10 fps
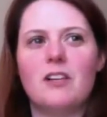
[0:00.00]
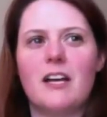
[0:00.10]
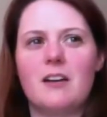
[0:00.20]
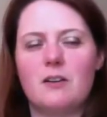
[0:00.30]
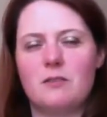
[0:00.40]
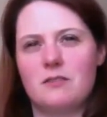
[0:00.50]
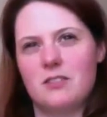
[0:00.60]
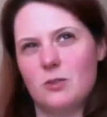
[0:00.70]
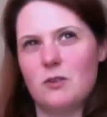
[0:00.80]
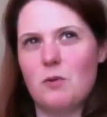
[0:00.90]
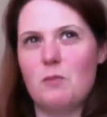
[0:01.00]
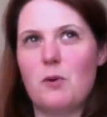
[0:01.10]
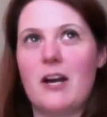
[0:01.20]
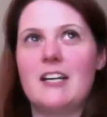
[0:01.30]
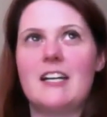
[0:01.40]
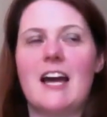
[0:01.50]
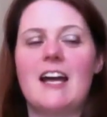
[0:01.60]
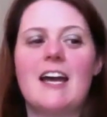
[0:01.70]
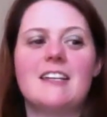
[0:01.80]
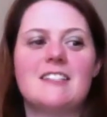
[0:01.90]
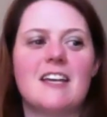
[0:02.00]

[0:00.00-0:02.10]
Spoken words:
like sort of more branded, I guess.